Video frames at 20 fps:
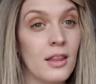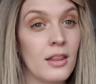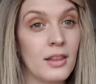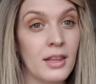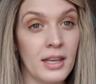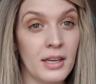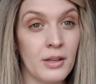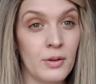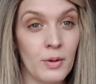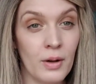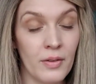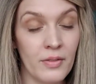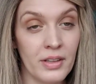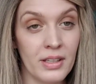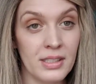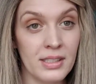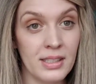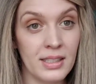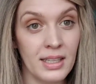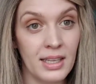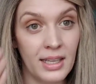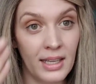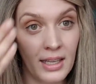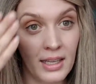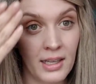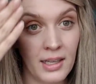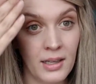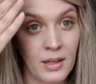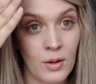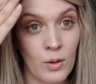Then you
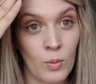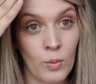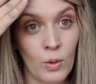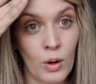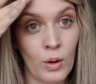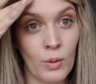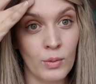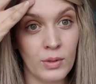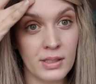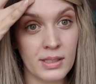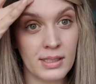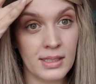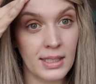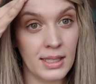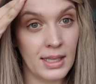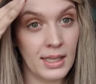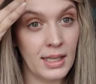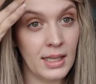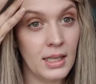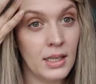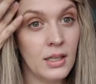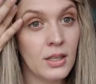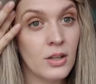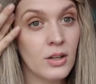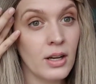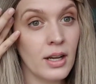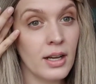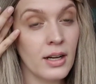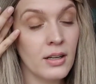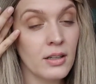obviously won't see
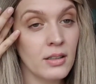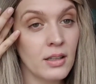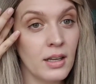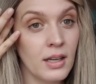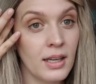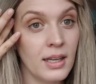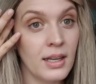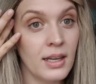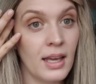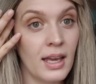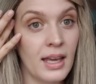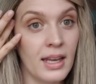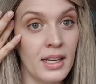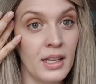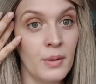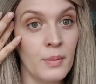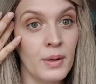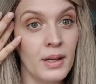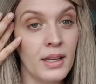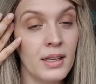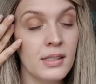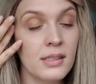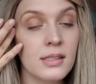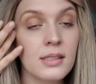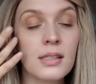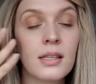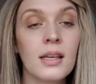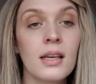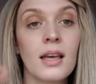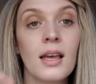your hairline
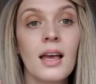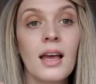anyways,